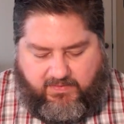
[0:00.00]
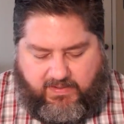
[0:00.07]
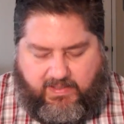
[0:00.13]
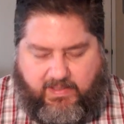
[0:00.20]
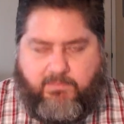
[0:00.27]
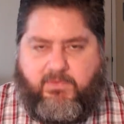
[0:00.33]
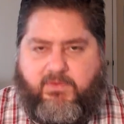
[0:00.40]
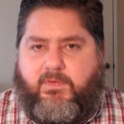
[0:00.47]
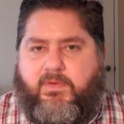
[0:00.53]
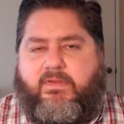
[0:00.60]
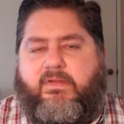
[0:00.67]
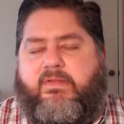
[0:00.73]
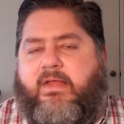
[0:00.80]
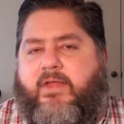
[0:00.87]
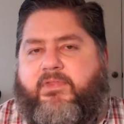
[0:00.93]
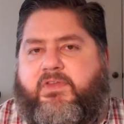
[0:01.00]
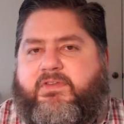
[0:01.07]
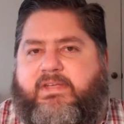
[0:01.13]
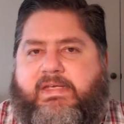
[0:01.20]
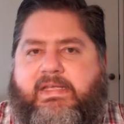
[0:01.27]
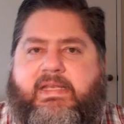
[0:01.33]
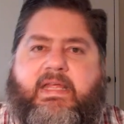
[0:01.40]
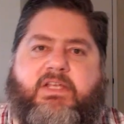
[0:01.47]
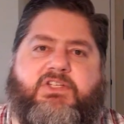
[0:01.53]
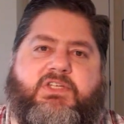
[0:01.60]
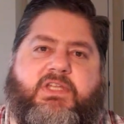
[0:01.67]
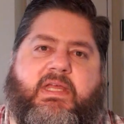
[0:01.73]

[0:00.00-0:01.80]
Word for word: he comes to us is not the teenage